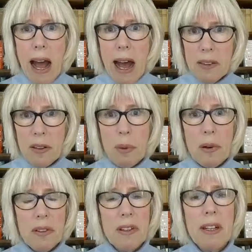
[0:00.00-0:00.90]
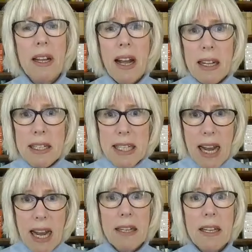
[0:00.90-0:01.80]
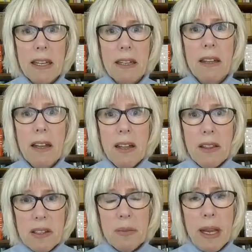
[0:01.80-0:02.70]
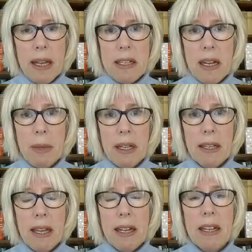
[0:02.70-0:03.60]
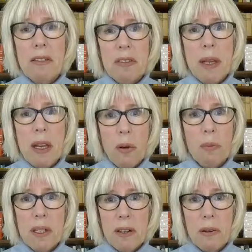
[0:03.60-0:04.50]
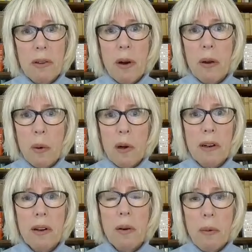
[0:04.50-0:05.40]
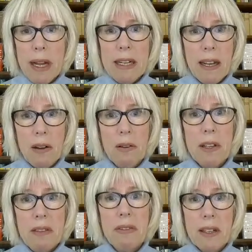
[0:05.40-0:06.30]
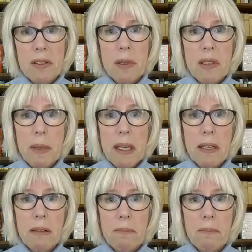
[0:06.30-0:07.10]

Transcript: as a person, attacking this pandemic. And it gives me hope to know they're at work right now, even as we speak.